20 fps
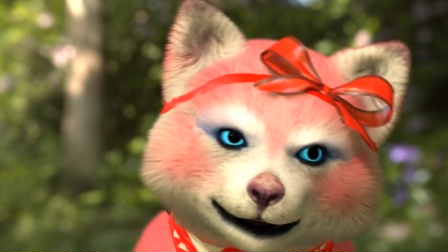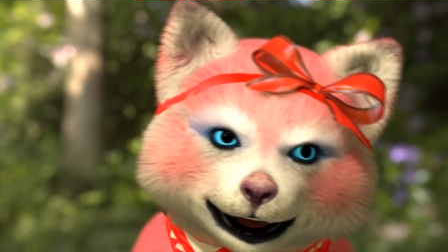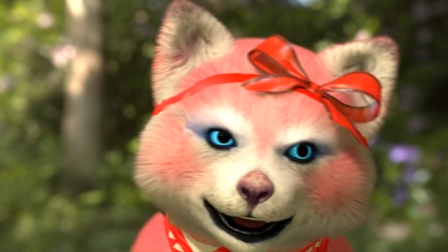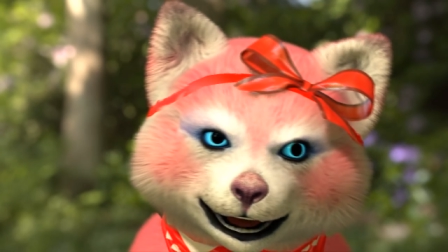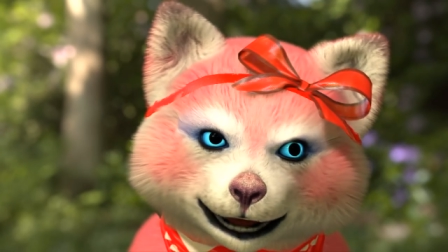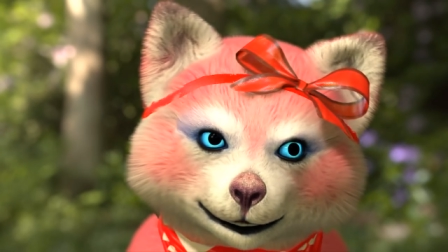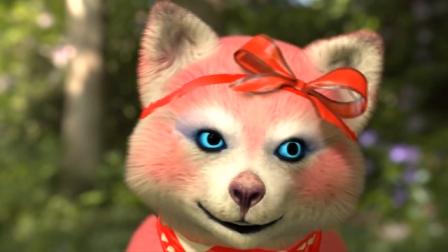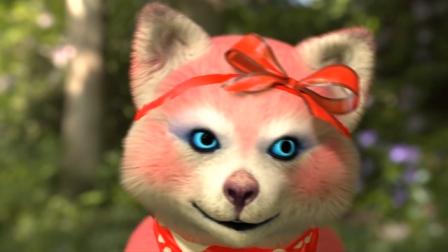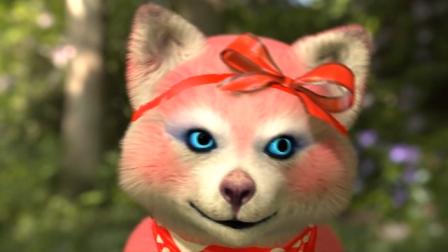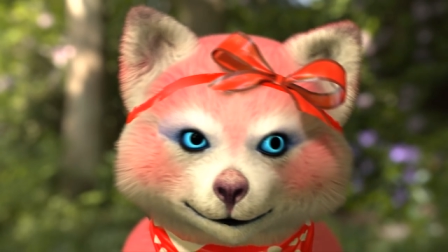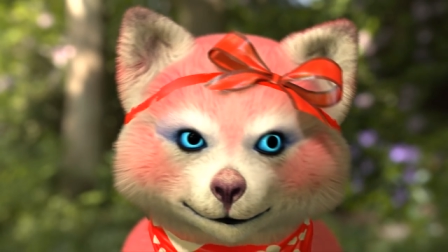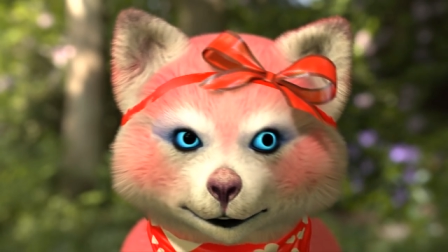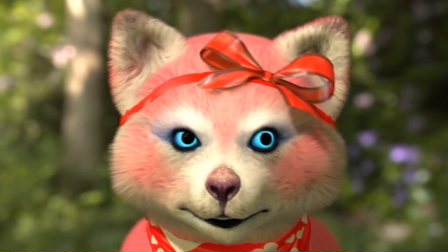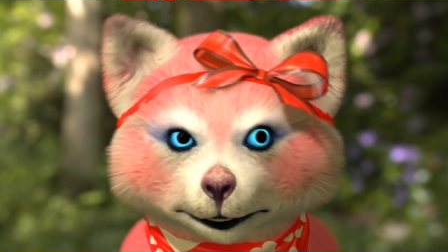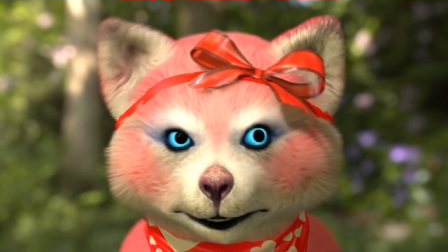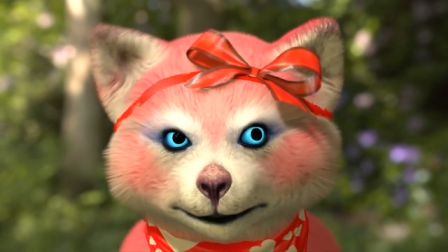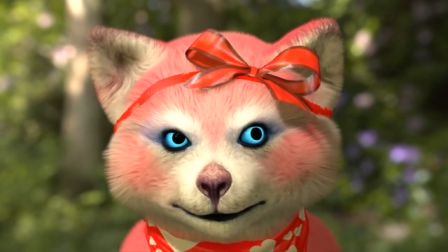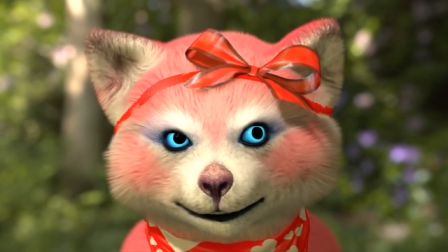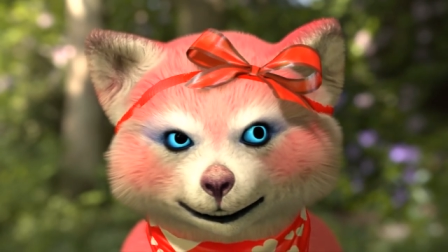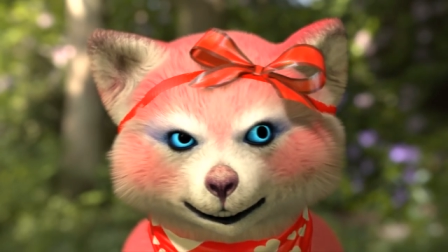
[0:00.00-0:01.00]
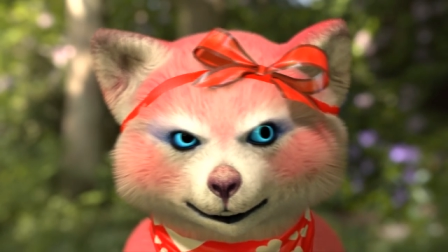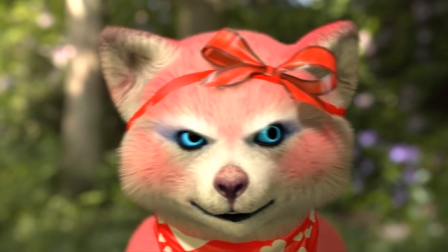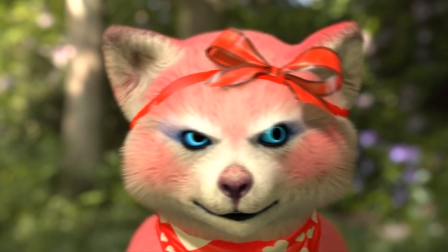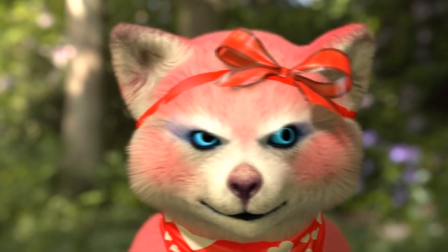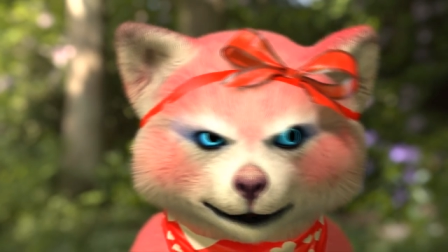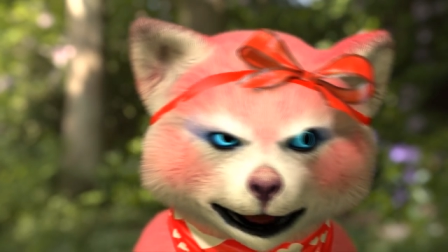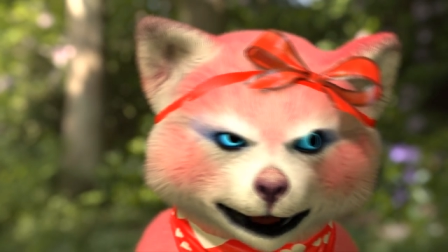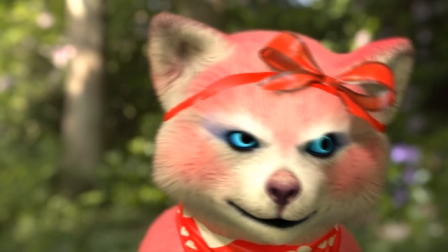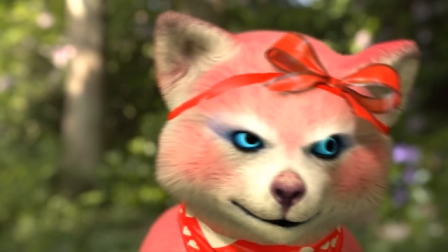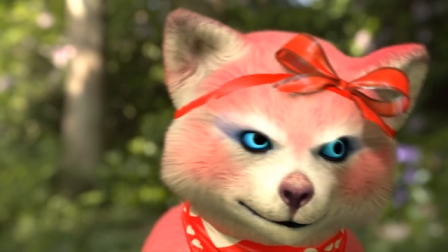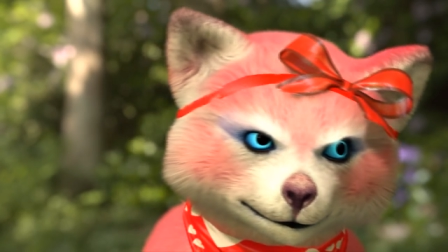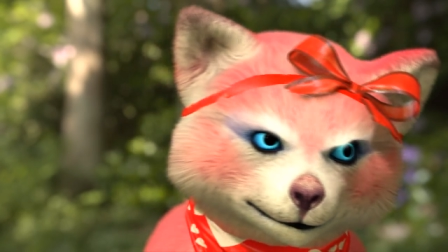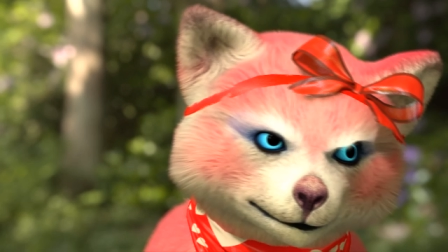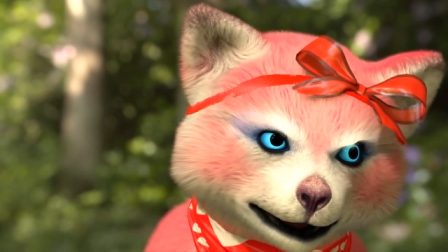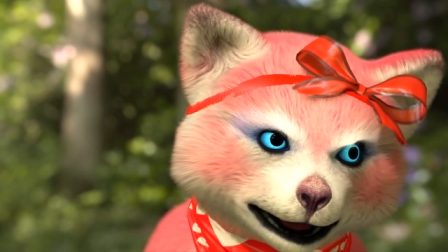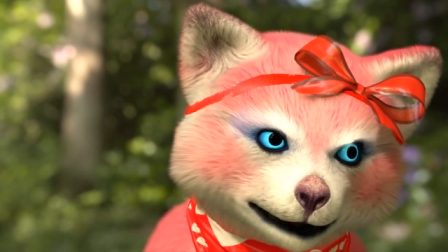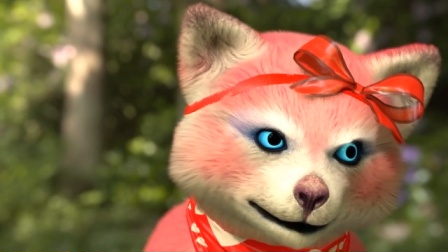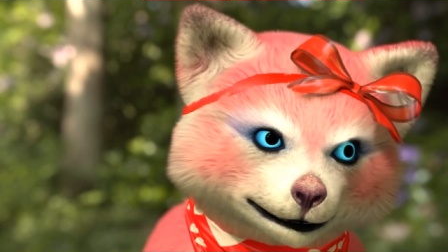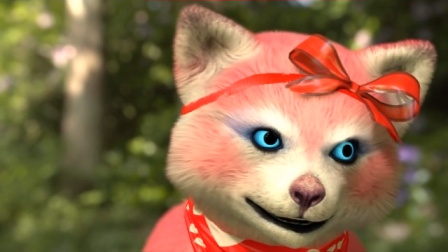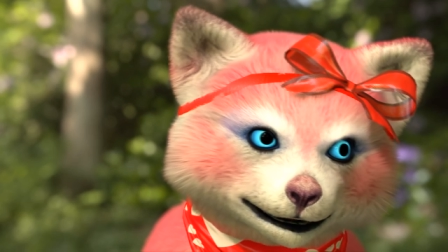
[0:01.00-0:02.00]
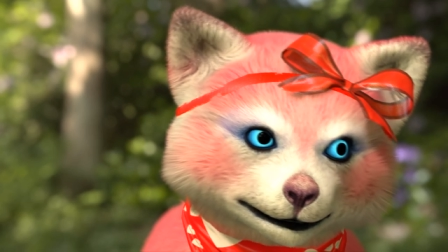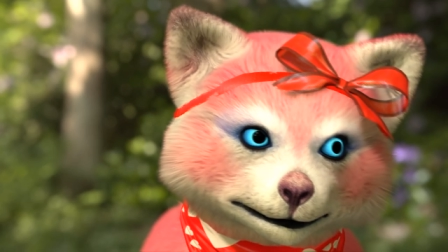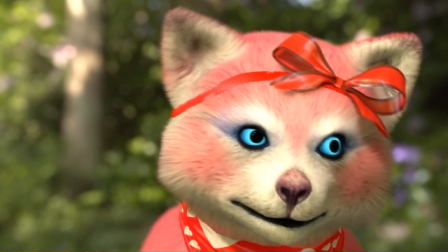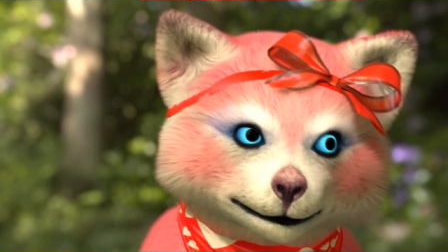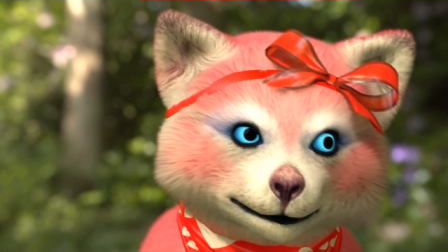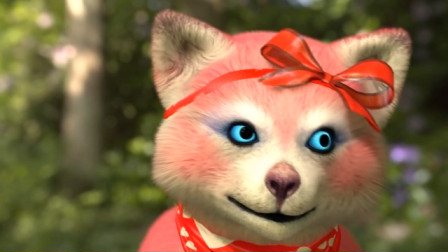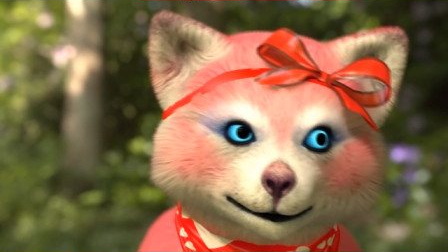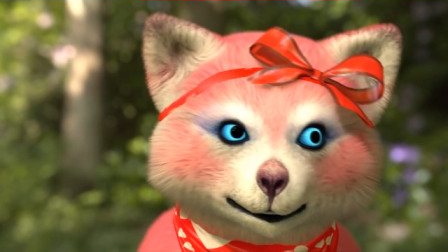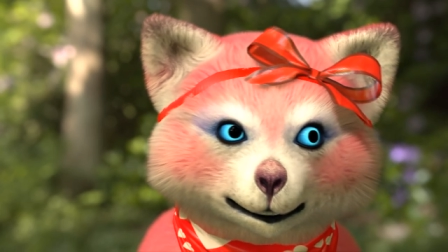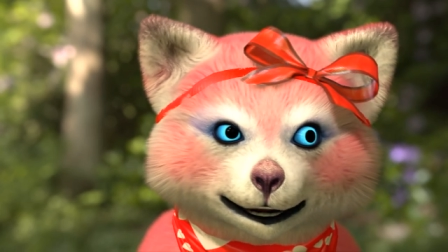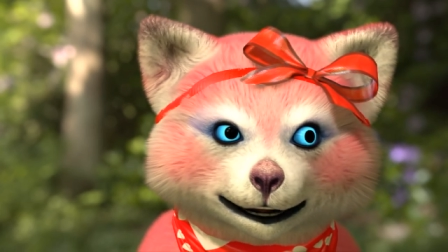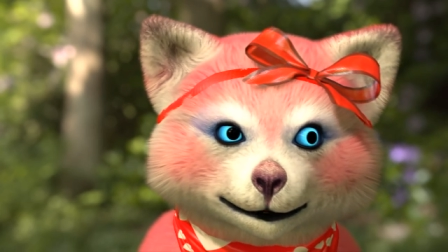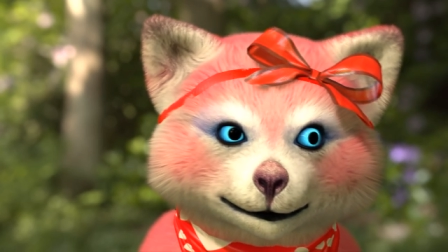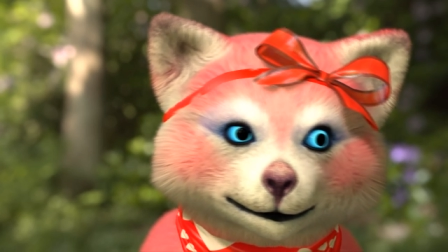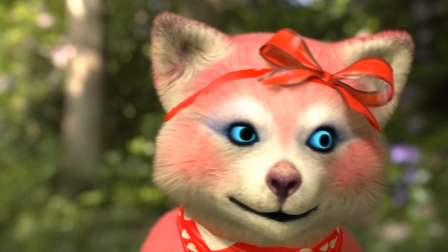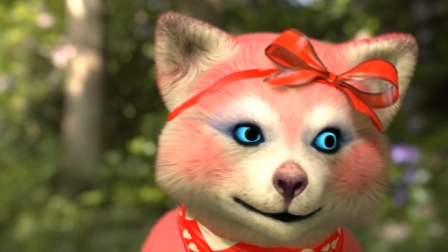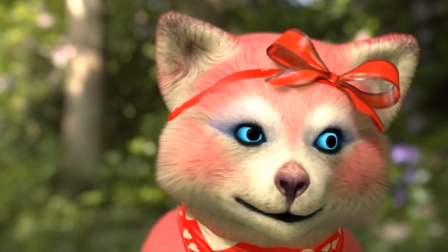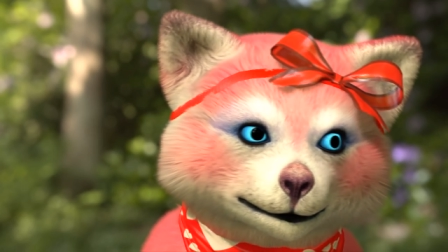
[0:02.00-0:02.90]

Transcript: by combining melted wax that the honeybees give